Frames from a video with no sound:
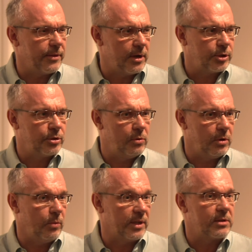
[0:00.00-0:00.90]
They're not
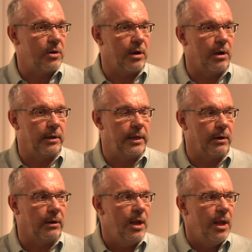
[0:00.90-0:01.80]
sure what's going on
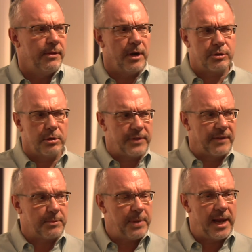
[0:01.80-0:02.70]
here. They're not sure if they
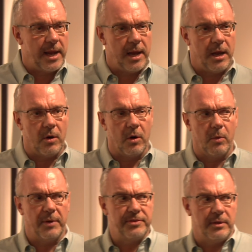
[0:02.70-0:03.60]
have to pay or
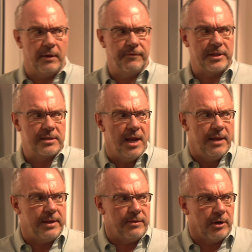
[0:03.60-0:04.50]
what if it's
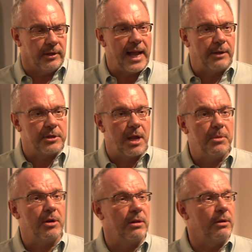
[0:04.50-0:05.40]
they're allowed to come
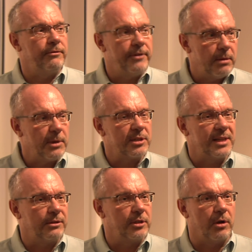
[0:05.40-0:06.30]
here, and they're very much
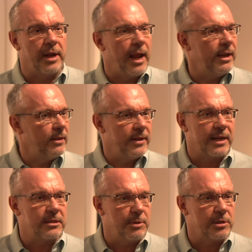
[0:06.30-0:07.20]
allowed to go to any of the
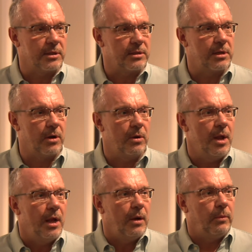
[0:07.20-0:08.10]
exhibitions. So
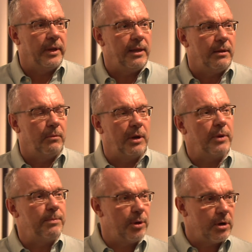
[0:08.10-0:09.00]
we, when
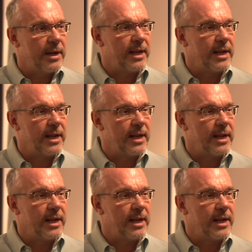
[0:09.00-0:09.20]
we put on